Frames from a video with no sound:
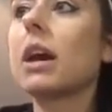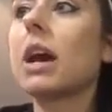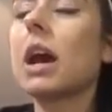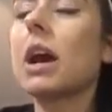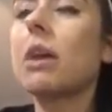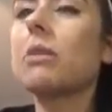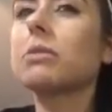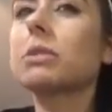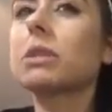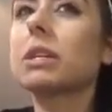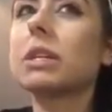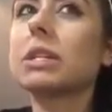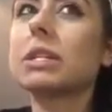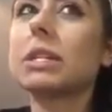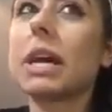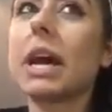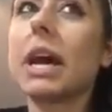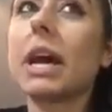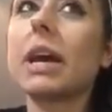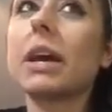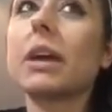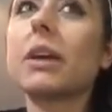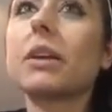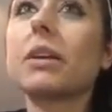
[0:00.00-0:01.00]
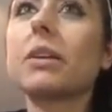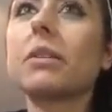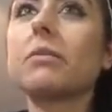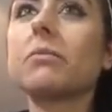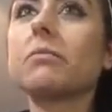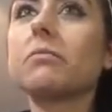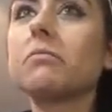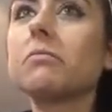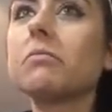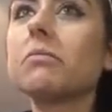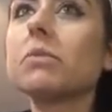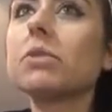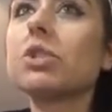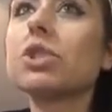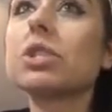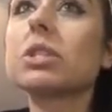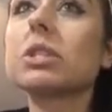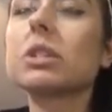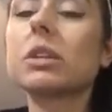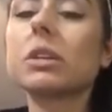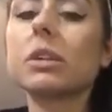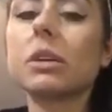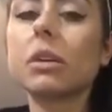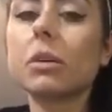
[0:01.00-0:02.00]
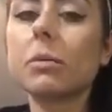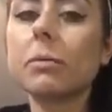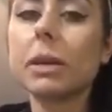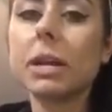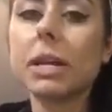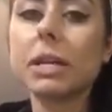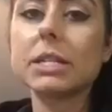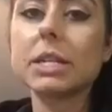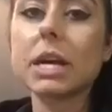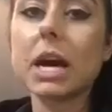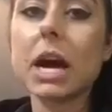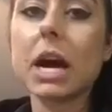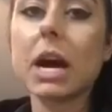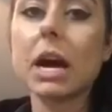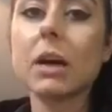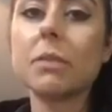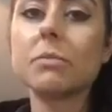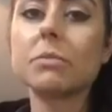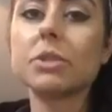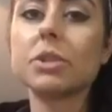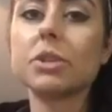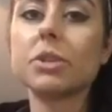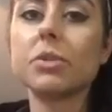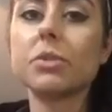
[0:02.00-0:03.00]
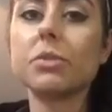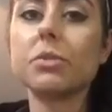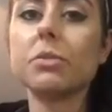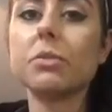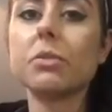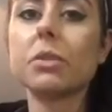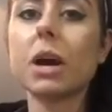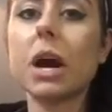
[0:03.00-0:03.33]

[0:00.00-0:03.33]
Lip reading: I was going to take just a little bit of time to